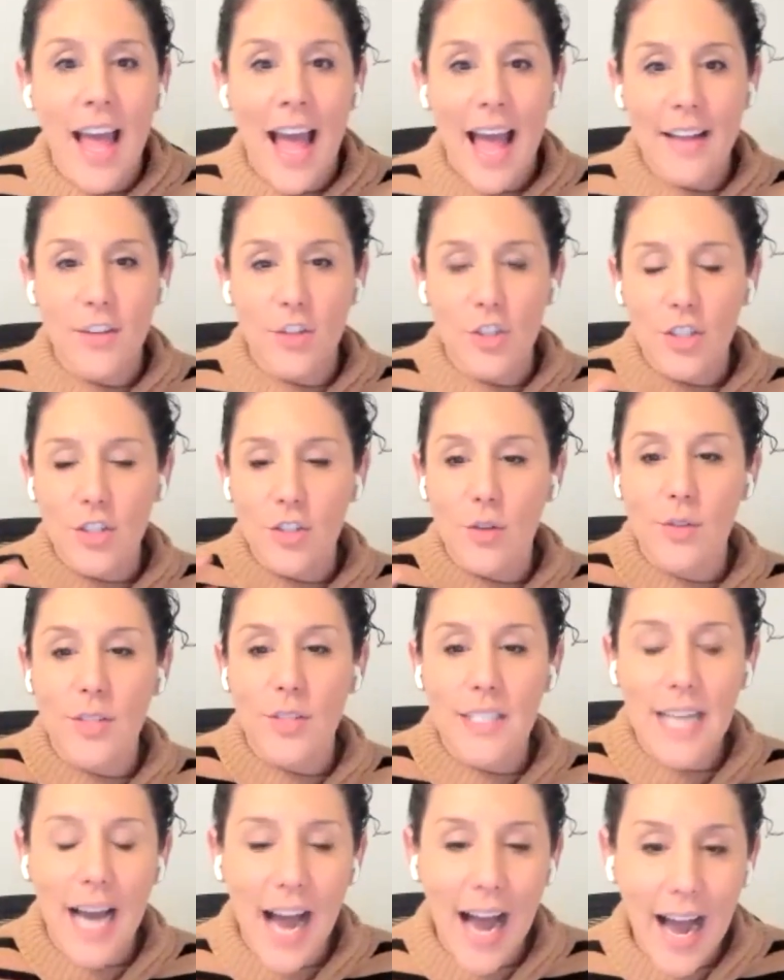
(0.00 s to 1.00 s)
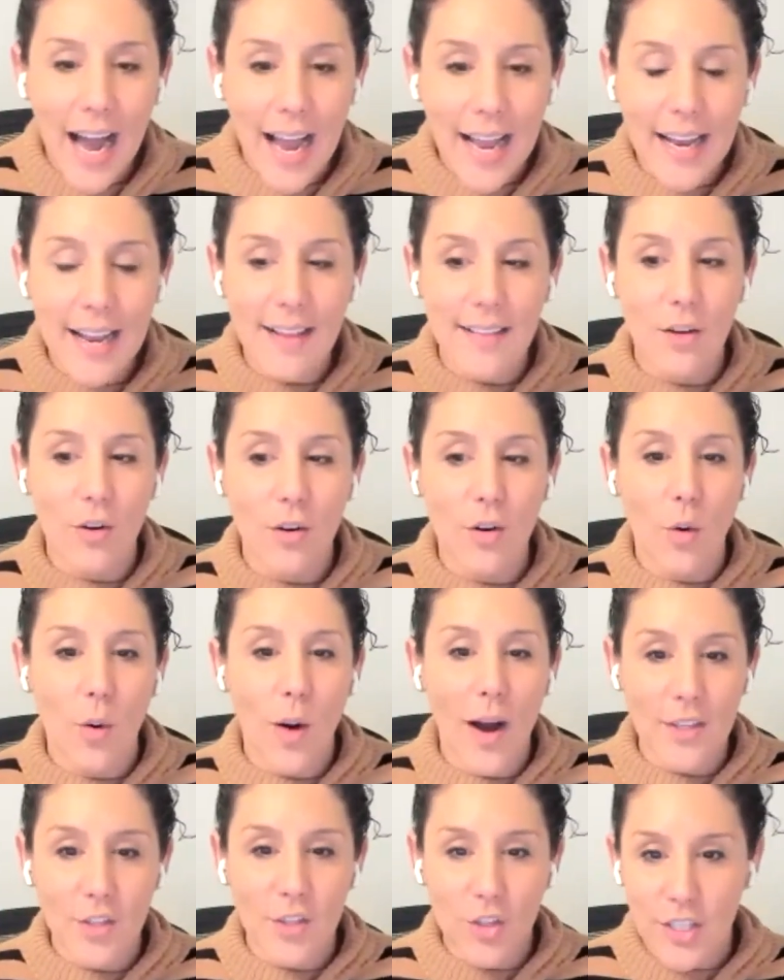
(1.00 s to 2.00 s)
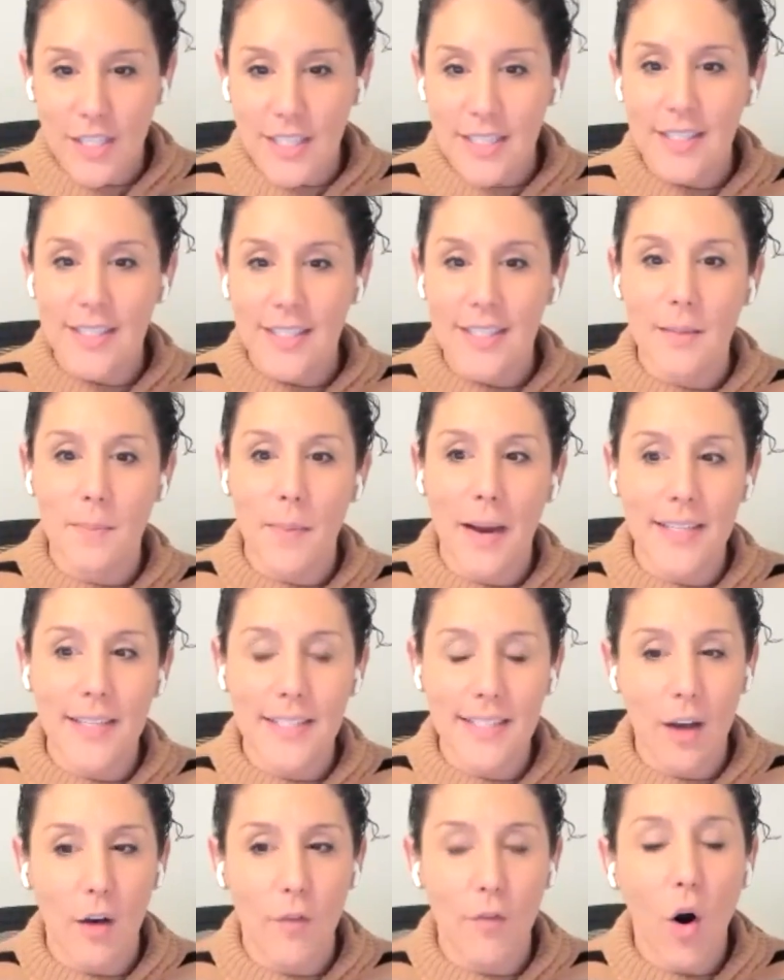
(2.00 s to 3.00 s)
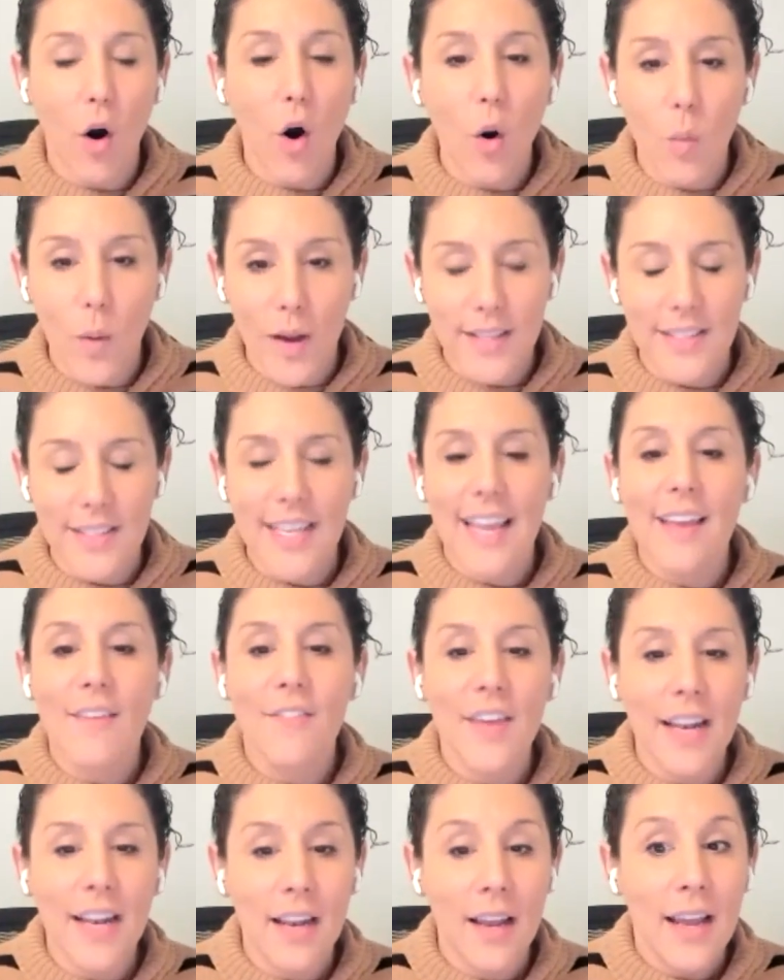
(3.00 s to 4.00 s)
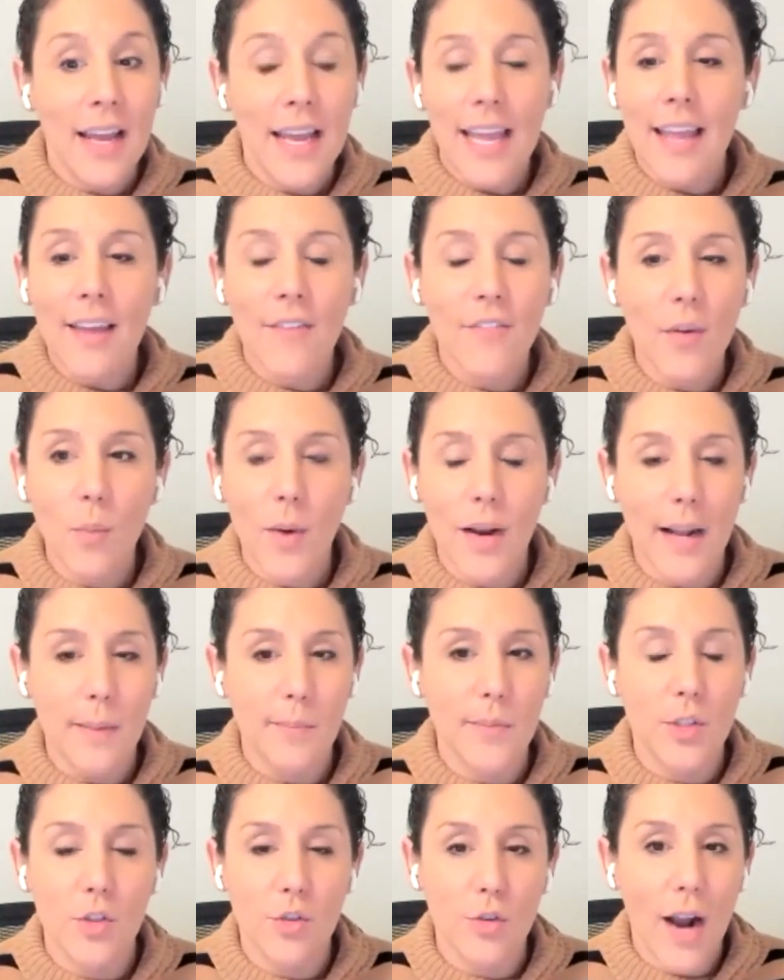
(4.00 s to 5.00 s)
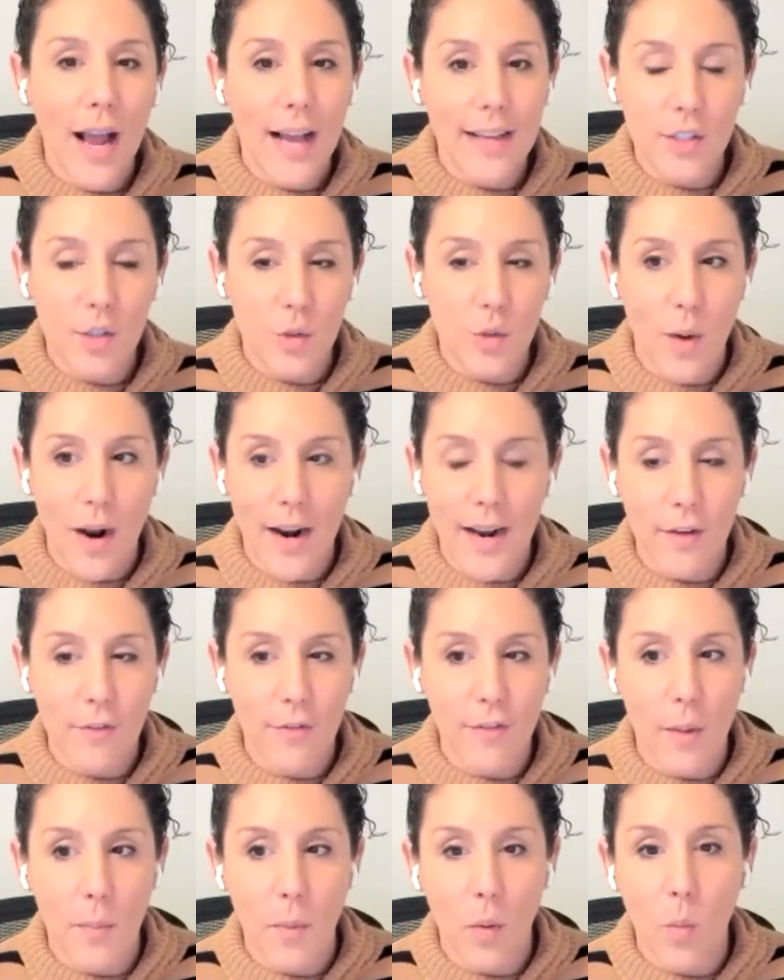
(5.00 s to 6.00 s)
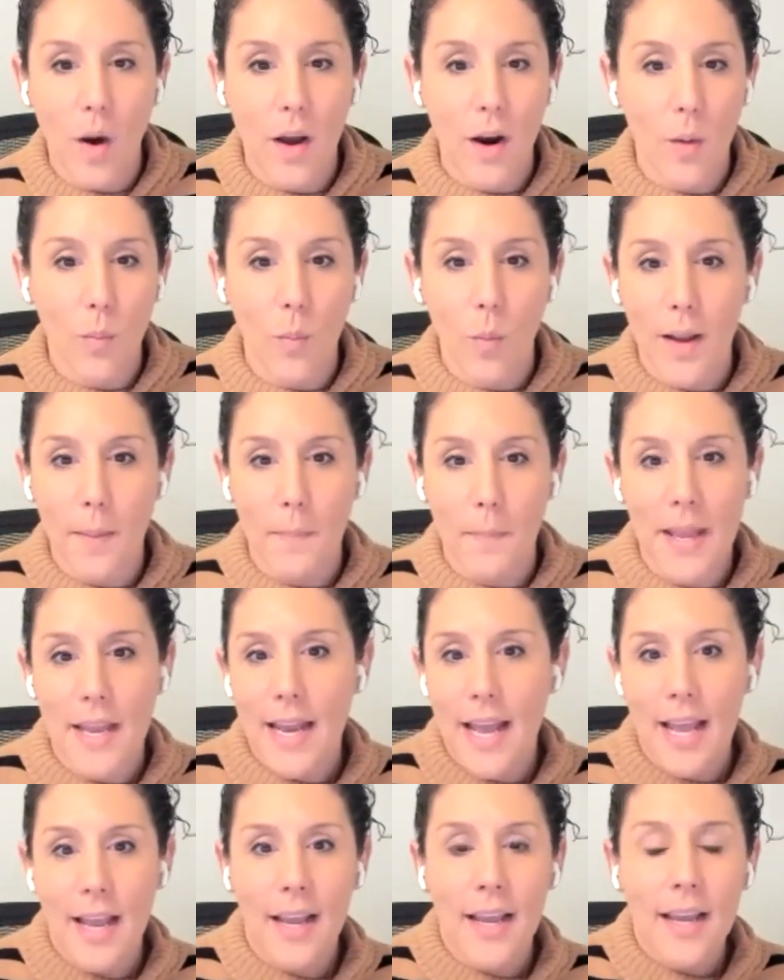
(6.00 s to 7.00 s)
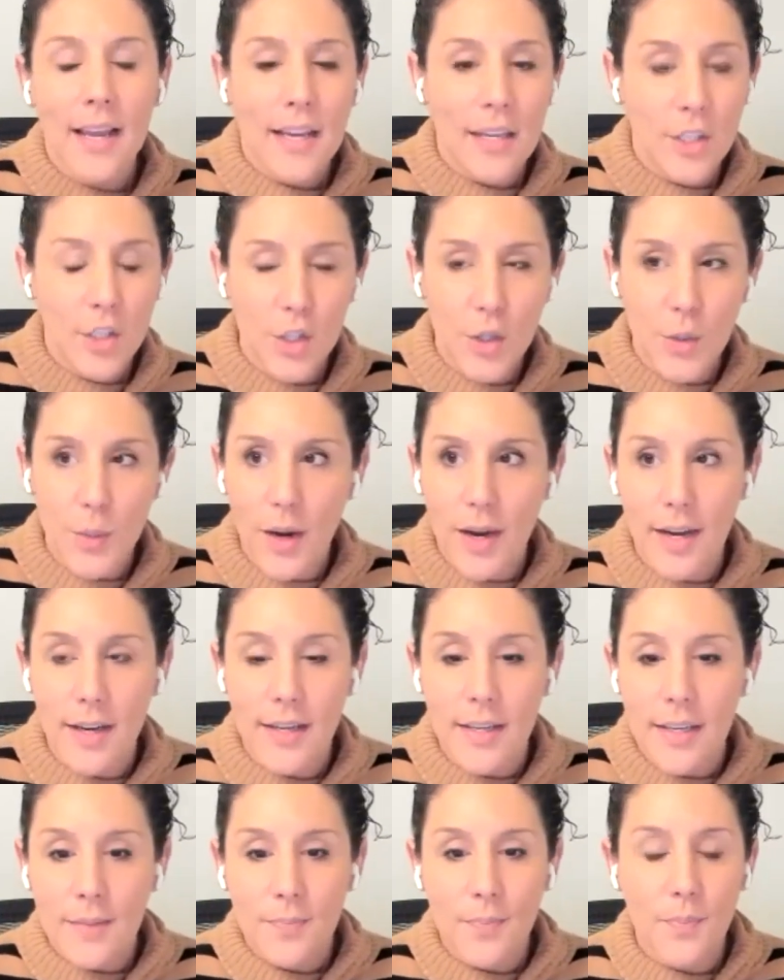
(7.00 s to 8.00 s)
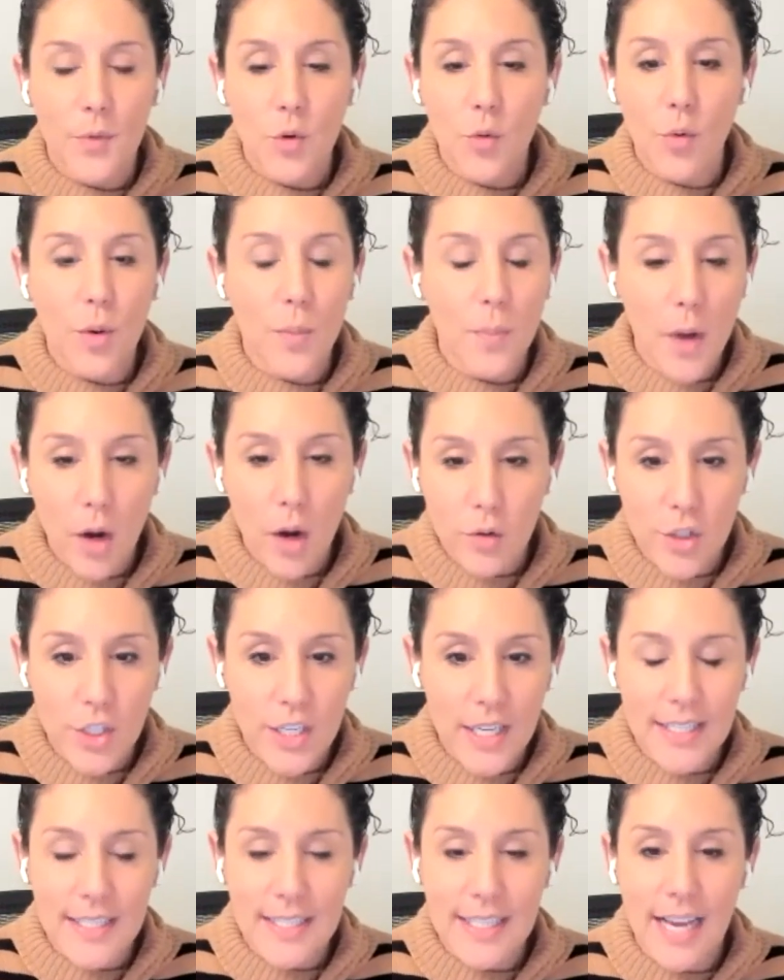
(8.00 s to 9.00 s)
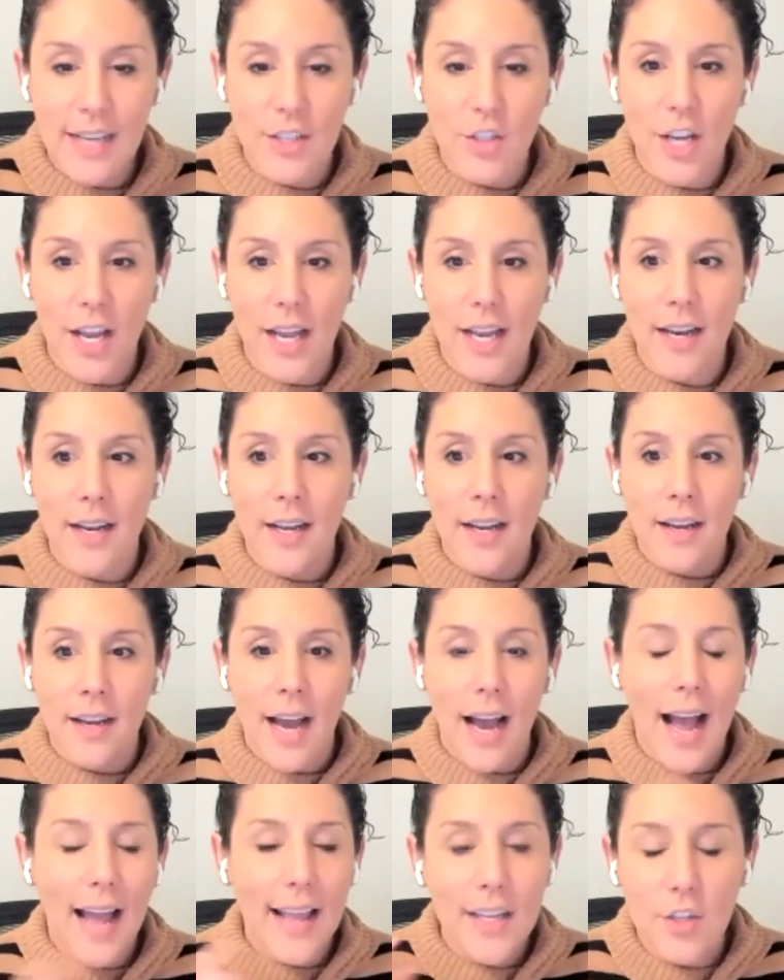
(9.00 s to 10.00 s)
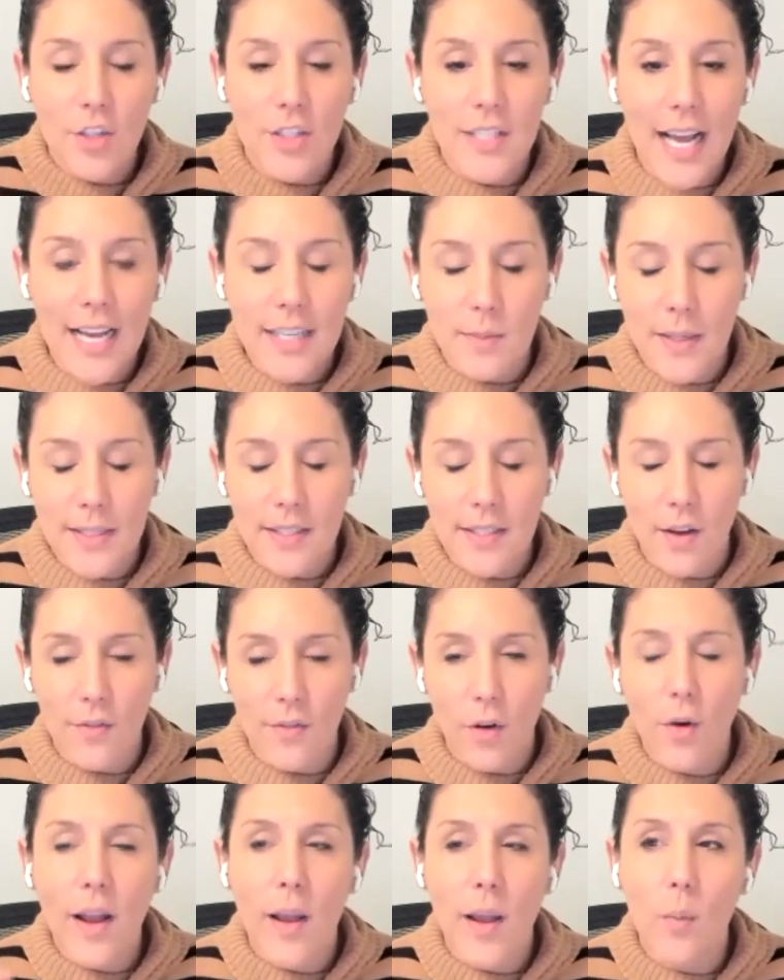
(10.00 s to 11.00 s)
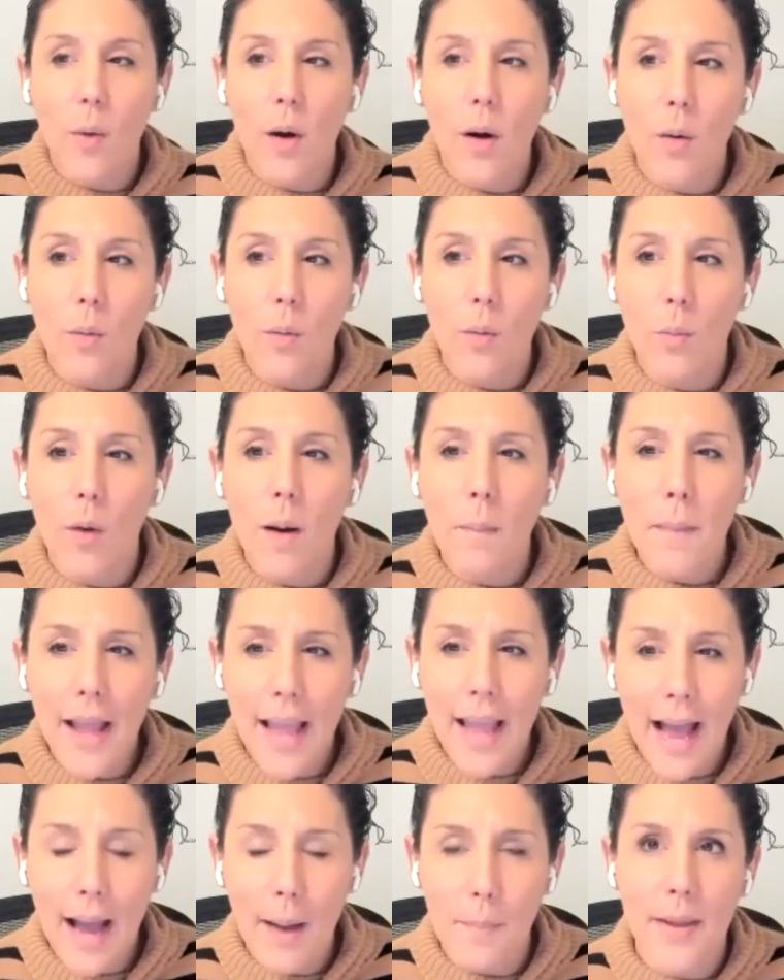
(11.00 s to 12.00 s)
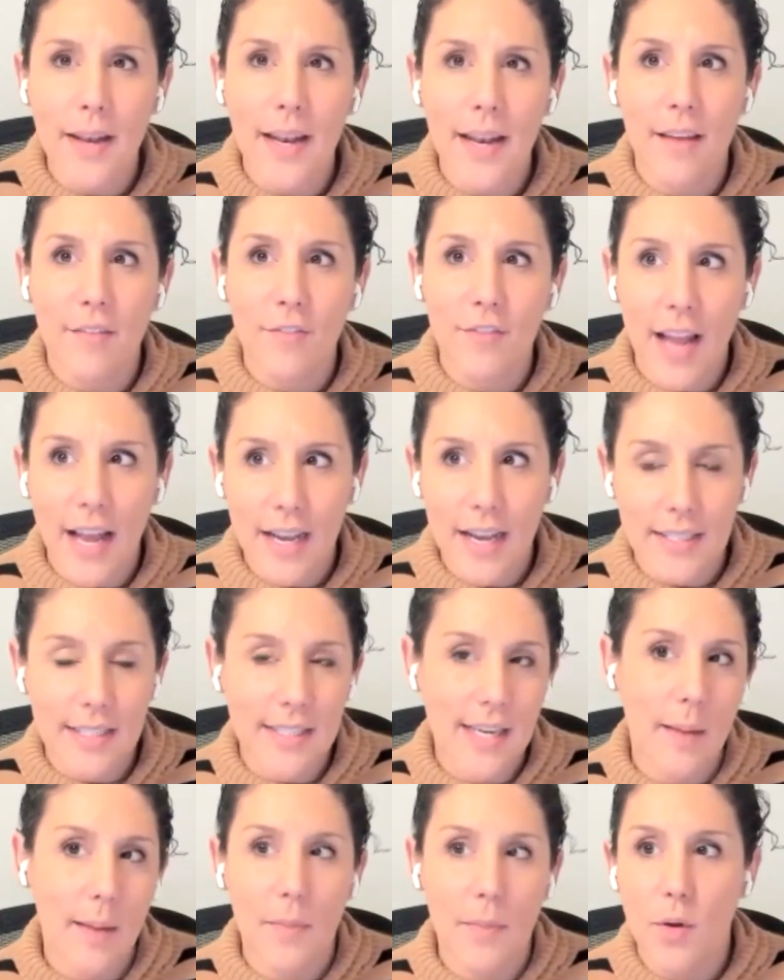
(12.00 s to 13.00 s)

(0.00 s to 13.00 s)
and just those tiny little questions to myself always, even, even when I'm stressed, running from a one-on-one meeting to a group coaching session, I can just ask myself, okay, what, what might happen if next time